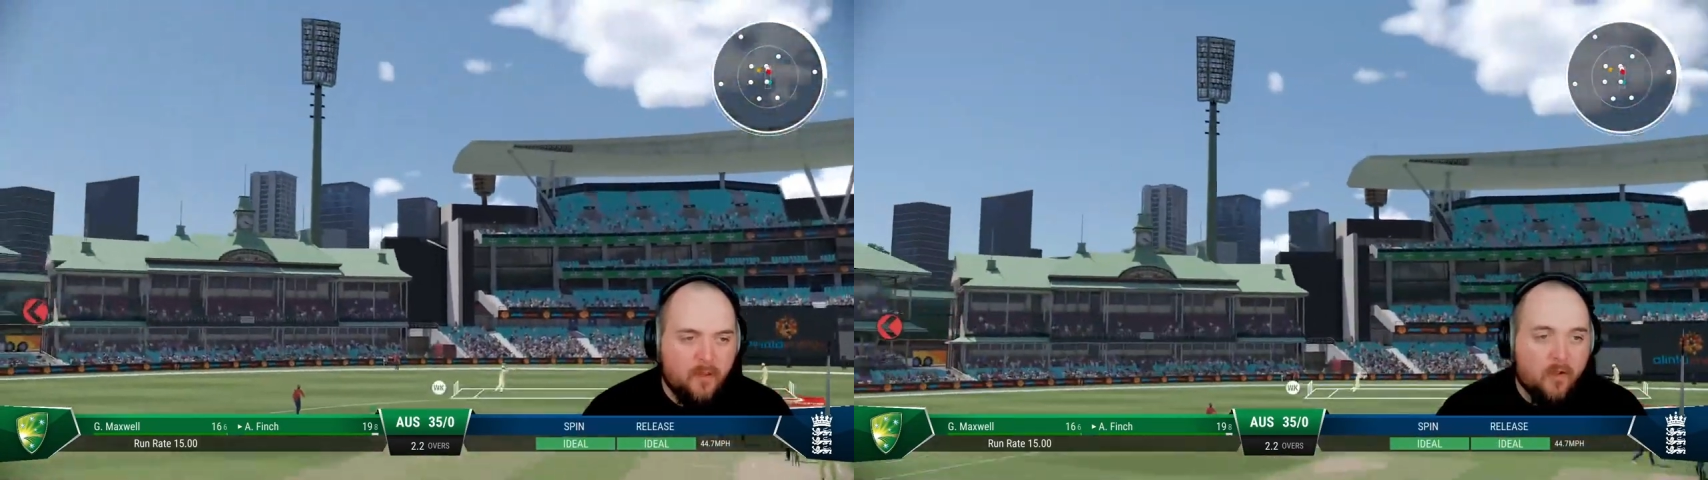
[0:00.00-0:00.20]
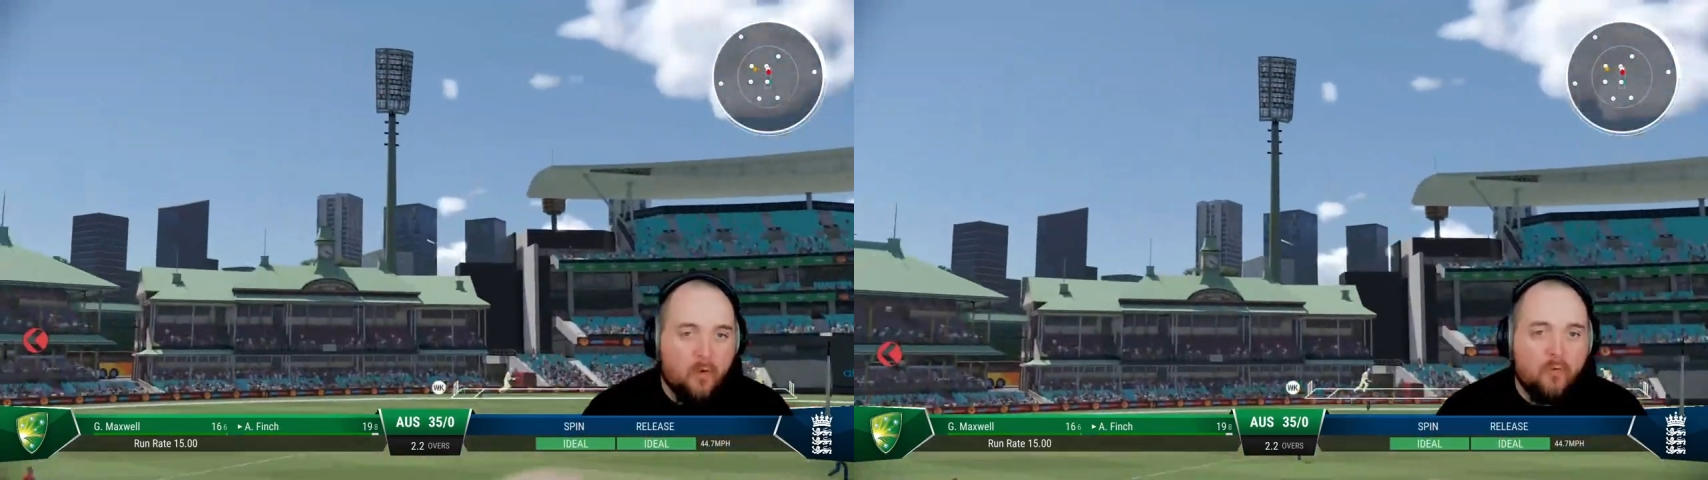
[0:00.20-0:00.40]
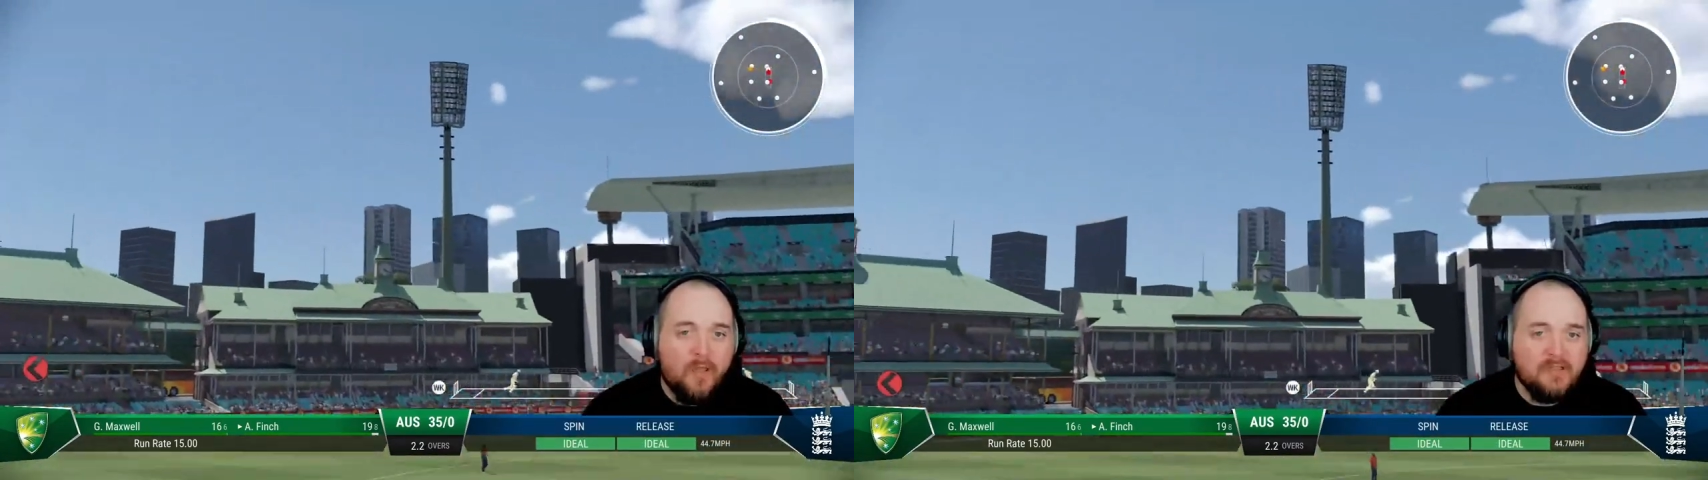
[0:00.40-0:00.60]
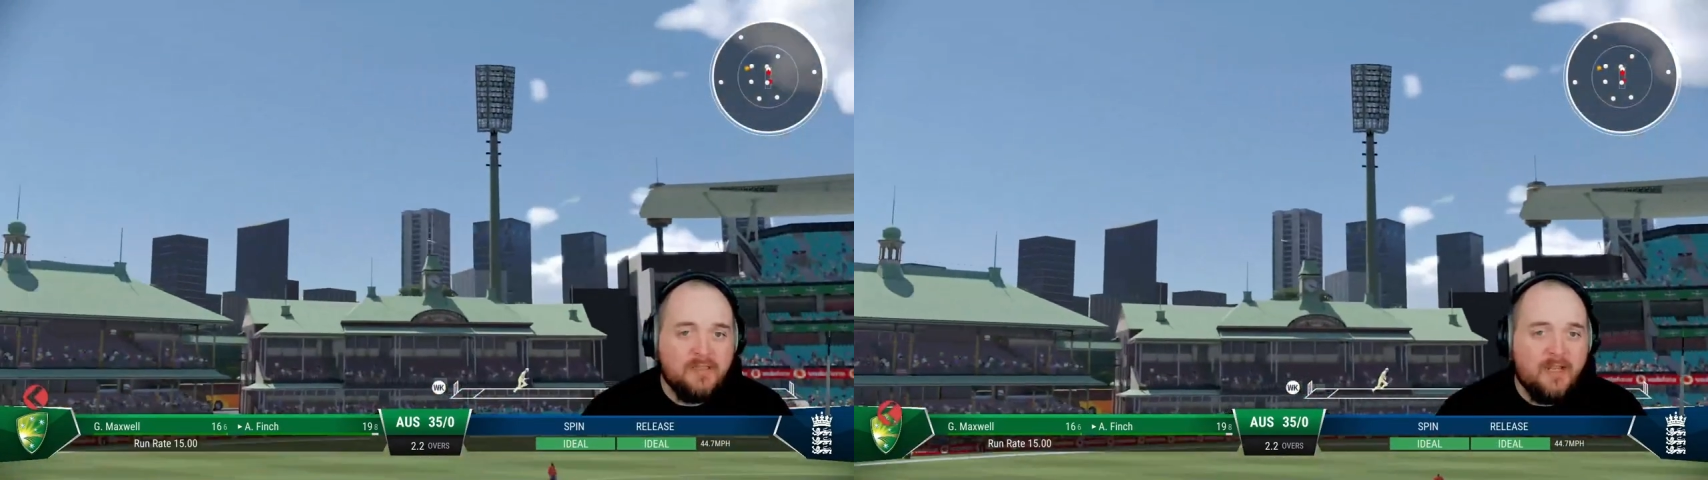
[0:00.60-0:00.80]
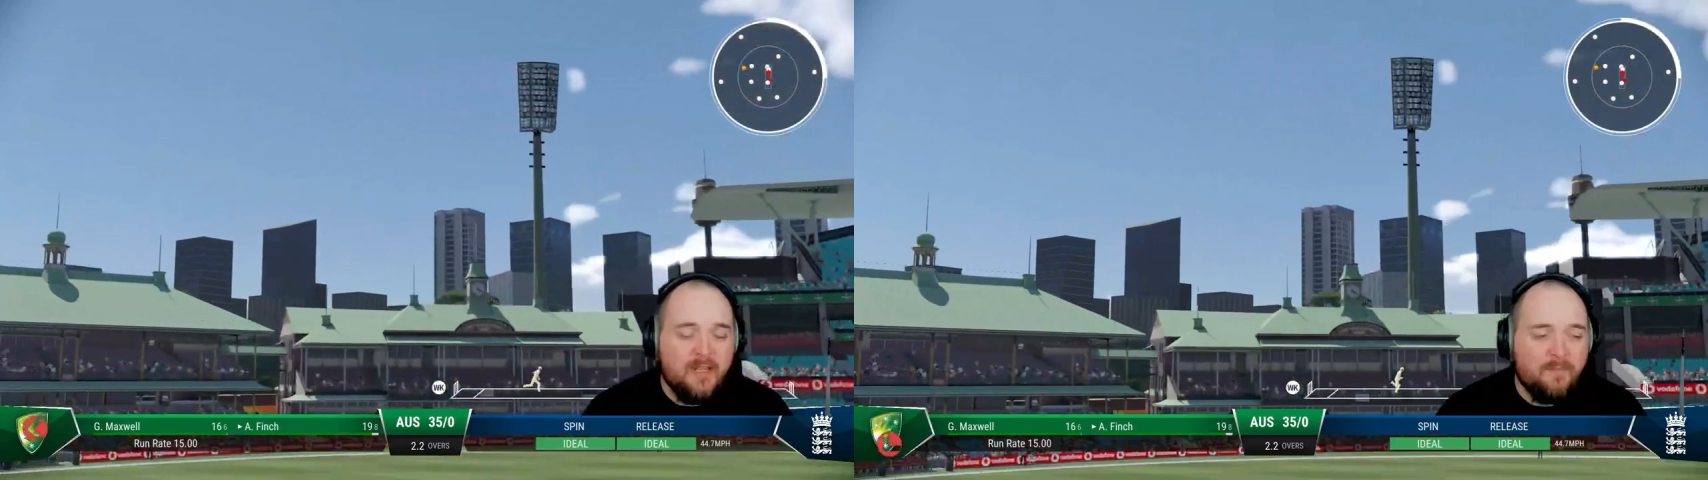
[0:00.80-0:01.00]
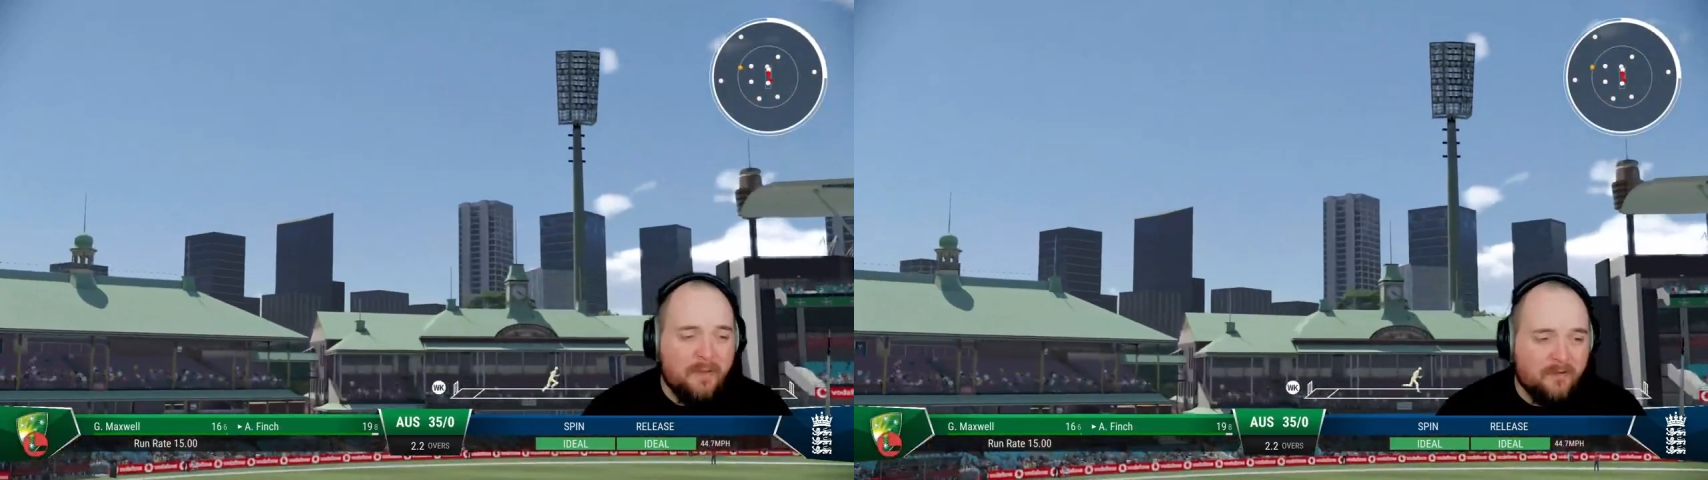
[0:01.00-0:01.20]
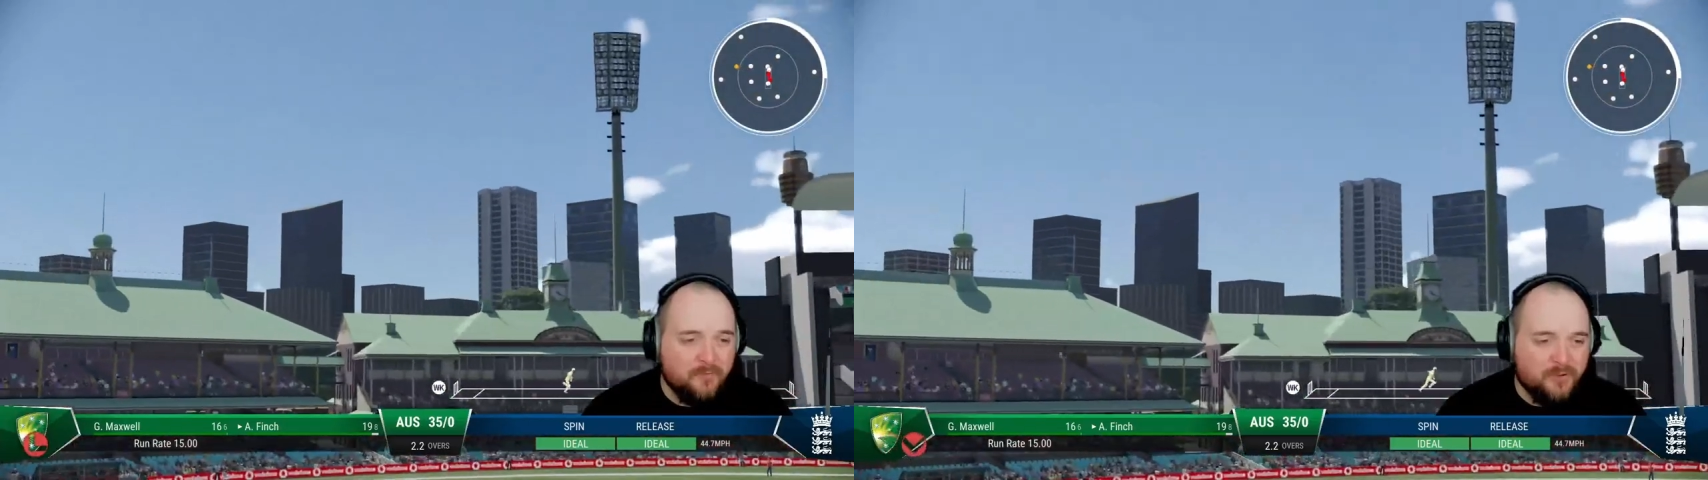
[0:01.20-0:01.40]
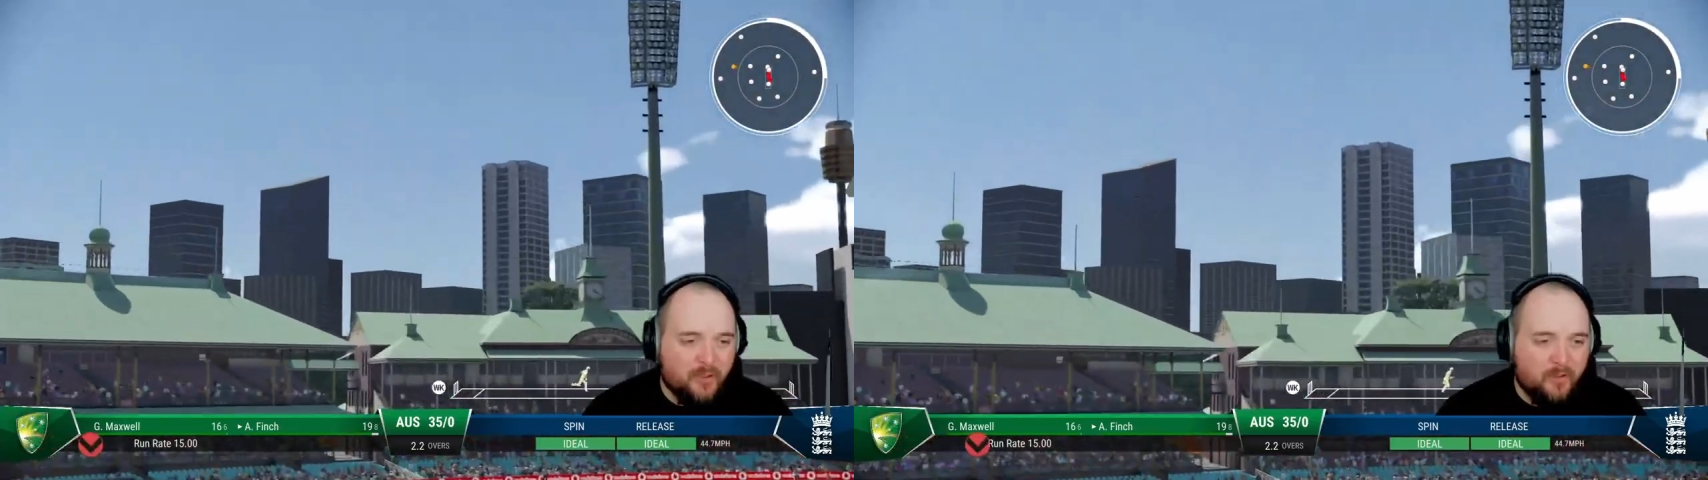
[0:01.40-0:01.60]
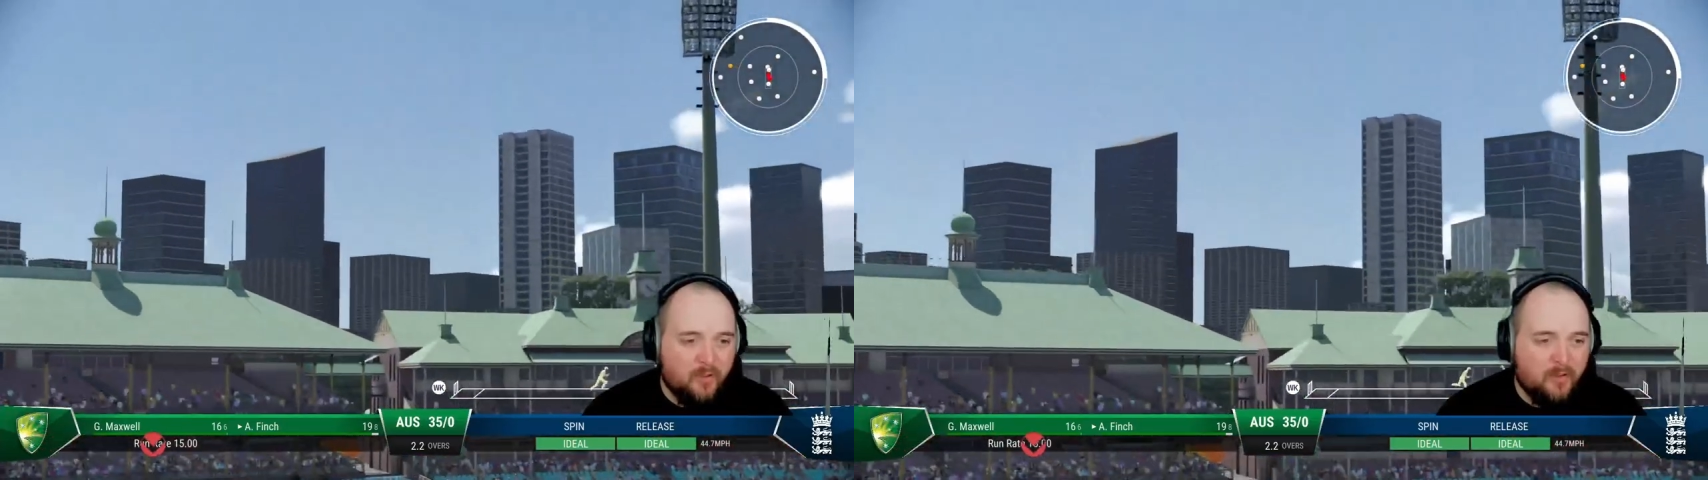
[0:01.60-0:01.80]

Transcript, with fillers: Oh, that's nearly a bouncer.